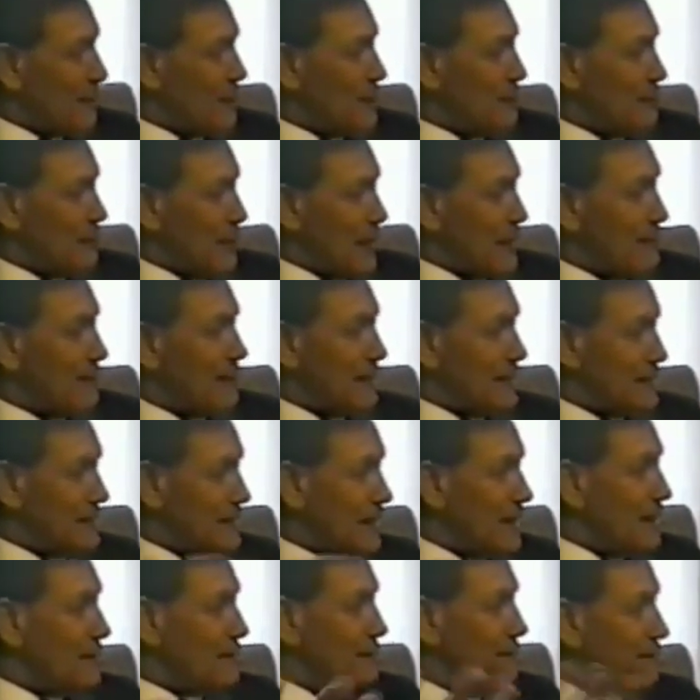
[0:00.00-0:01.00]
I mean, bearings
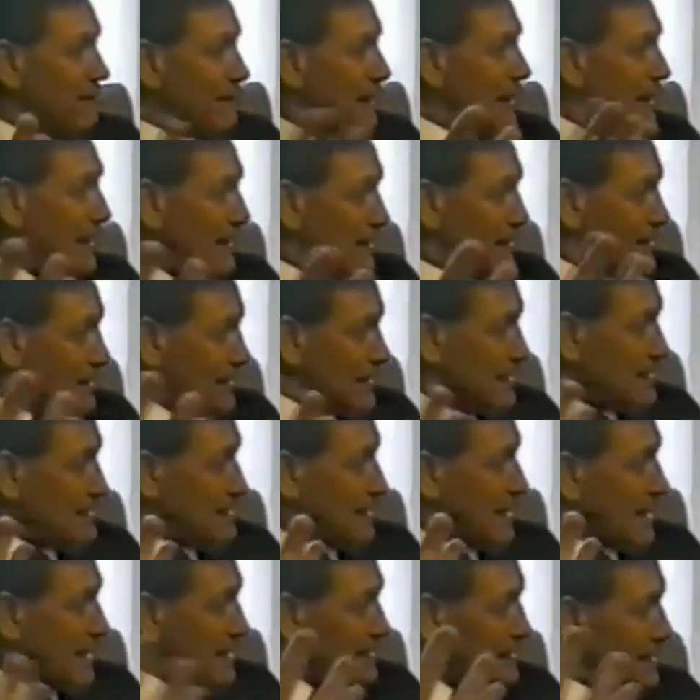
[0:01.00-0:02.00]
don't fail these
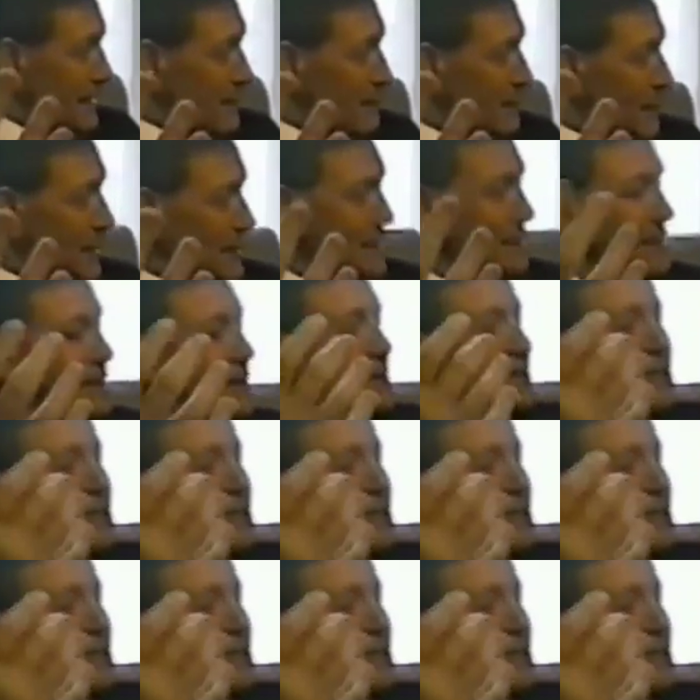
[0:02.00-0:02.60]
days that much.